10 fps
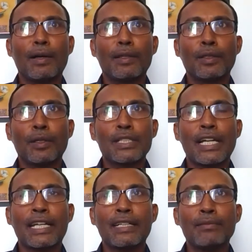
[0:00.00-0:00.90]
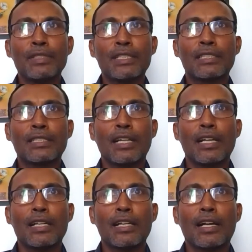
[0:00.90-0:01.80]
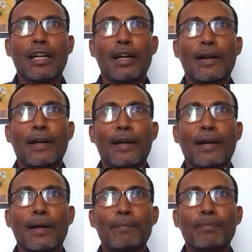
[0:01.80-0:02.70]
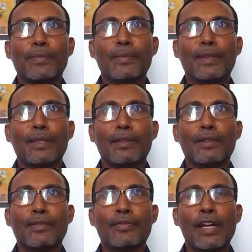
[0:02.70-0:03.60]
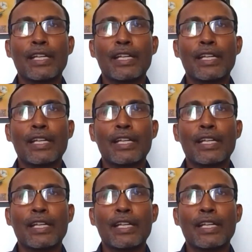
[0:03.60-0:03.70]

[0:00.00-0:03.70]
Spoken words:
those items. For